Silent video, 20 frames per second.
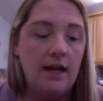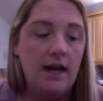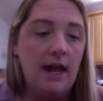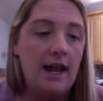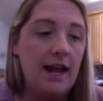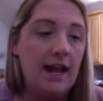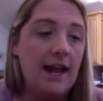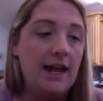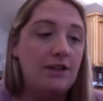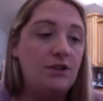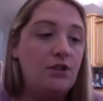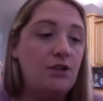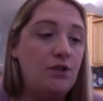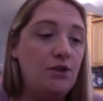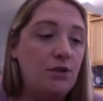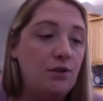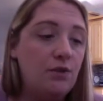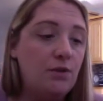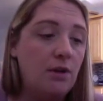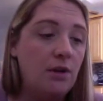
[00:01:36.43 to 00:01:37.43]
It had
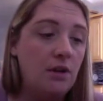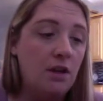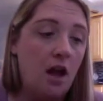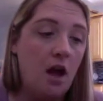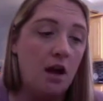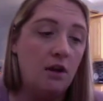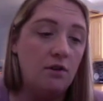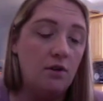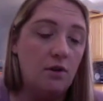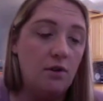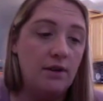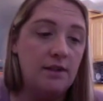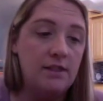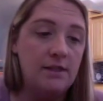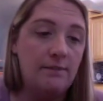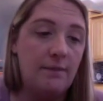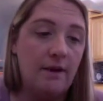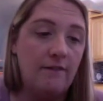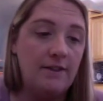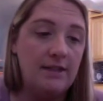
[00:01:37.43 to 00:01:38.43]
2 long horns
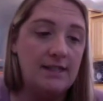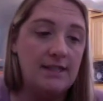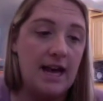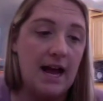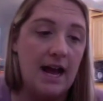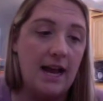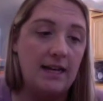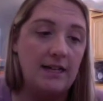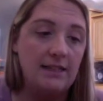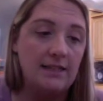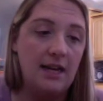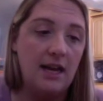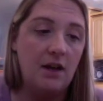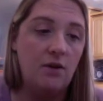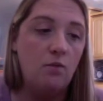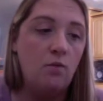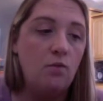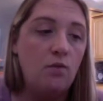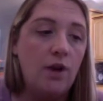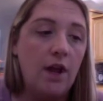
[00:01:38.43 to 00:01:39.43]
above its eyes,
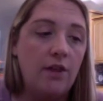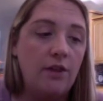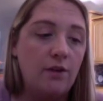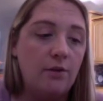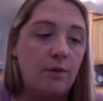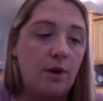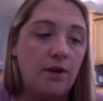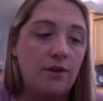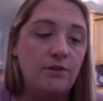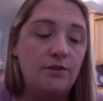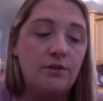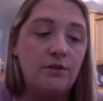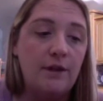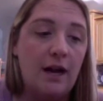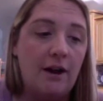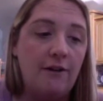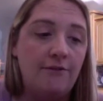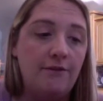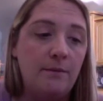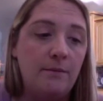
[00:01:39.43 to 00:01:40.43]
and another one grew
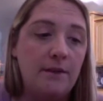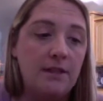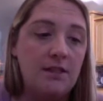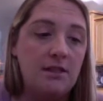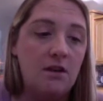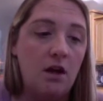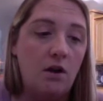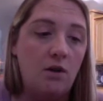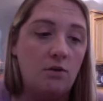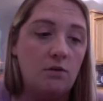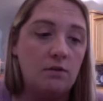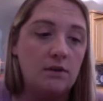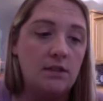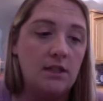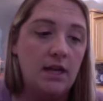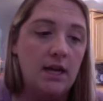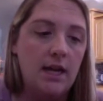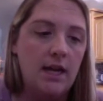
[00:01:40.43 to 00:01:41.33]
out from its nose.